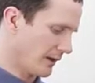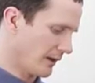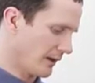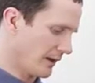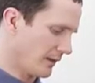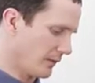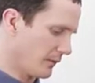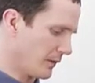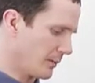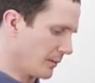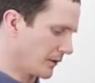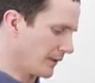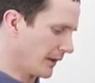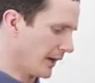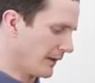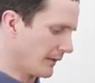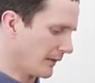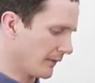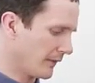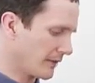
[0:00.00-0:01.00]
if we
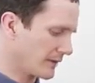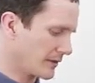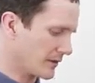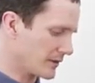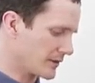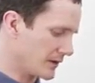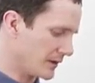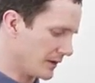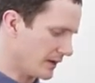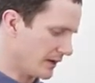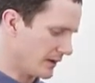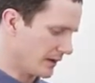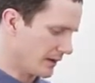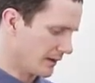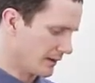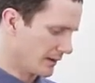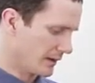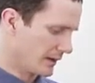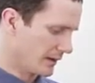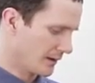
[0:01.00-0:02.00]
pretend that this is the
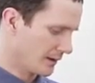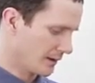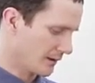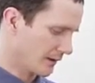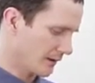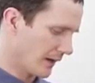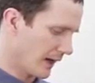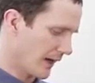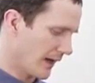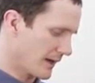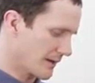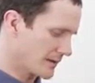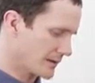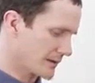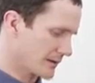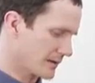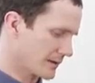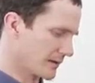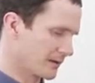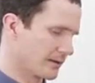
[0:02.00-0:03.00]

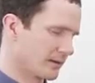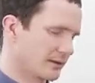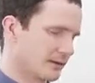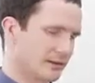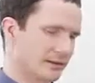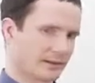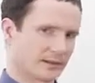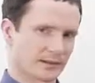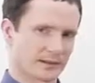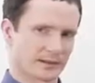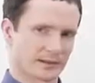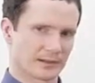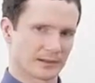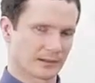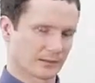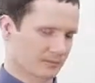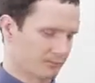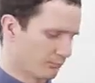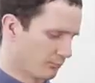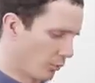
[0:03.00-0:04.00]
class
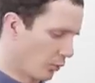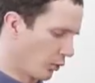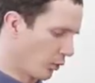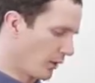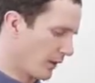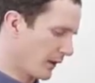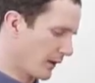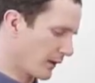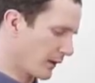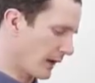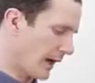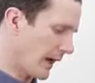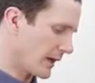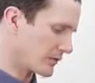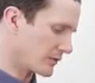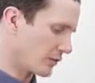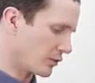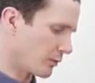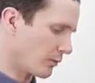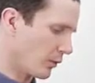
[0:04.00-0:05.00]
board in the
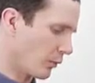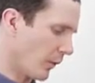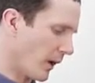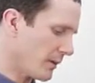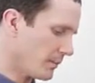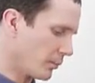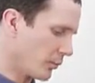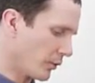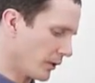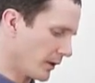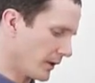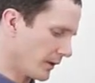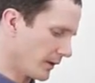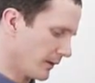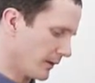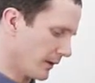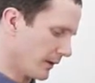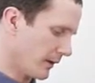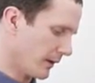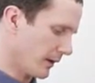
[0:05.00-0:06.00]
classroom, the whiteboard,
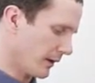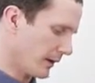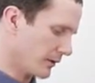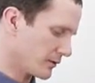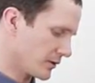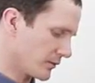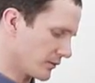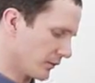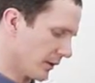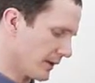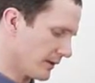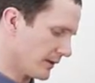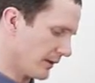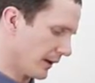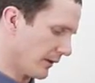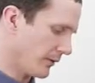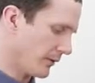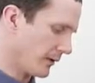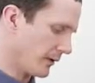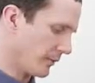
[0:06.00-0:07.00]
I'll just write
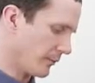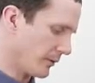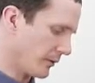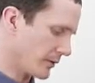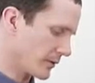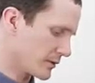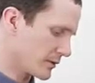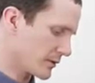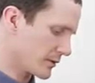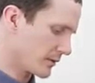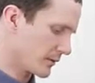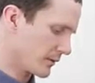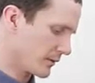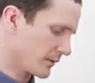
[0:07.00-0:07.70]
down the numbers.